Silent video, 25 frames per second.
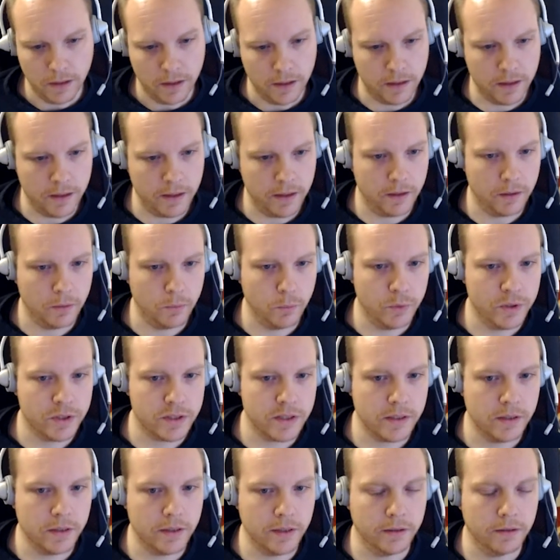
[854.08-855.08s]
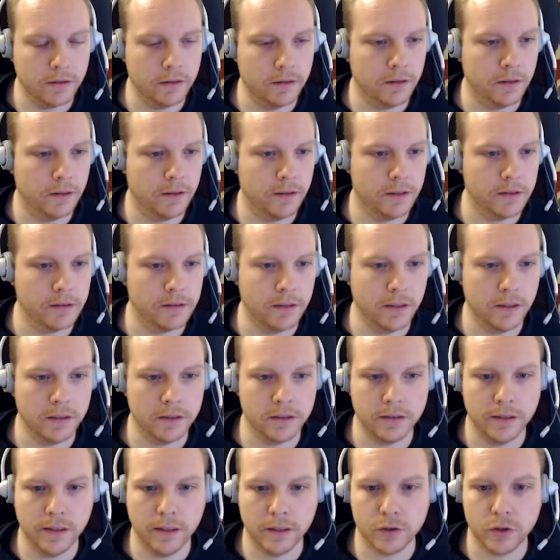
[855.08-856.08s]
And we see that the test
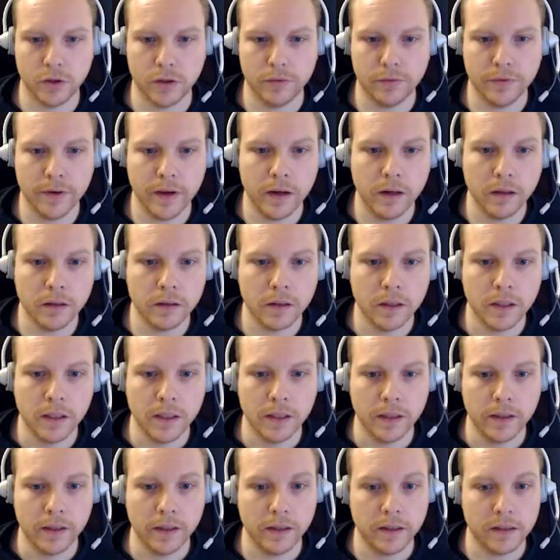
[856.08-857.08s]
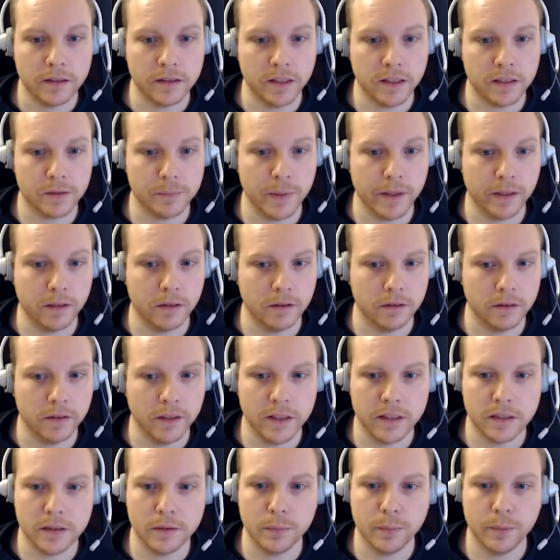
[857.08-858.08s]
has actually failed. It is expecting
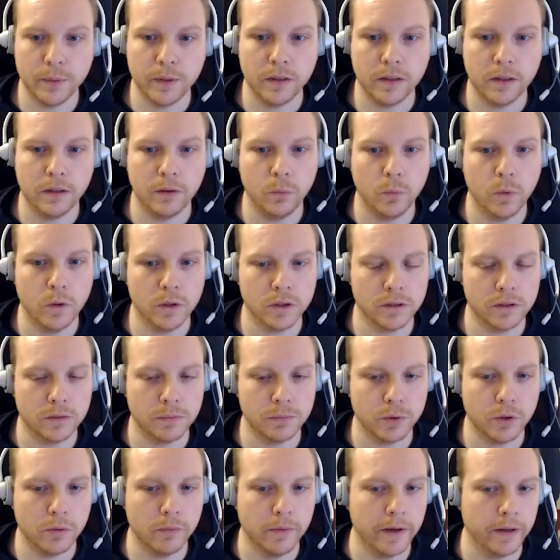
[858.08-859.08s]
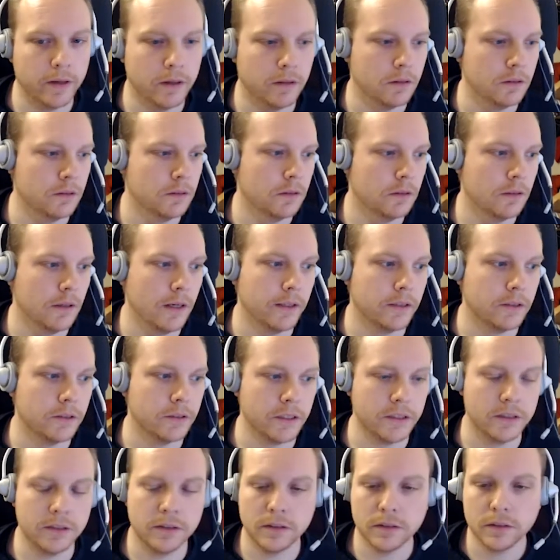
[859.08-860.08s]
test, but it was provided
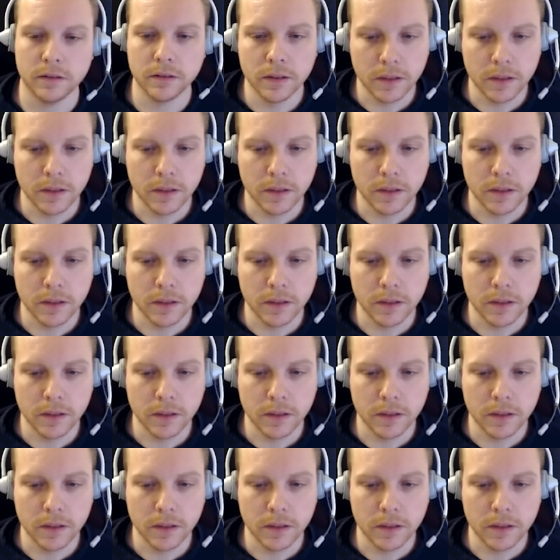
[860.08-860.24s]
undress.